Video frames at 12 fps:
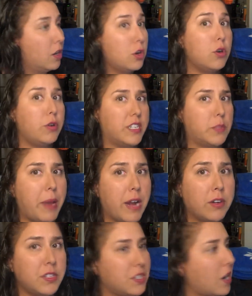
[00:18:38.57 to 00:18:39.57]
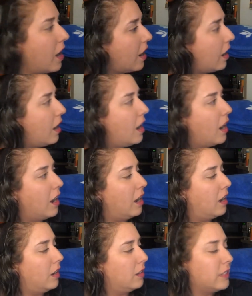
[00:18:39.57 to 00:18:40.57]
who his parents are,
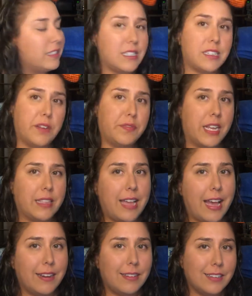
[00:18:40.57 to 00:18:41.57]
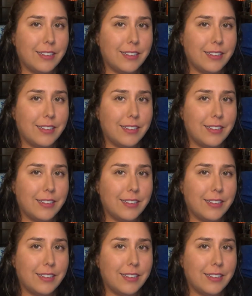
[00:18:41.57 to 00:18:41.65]
and stuff like that.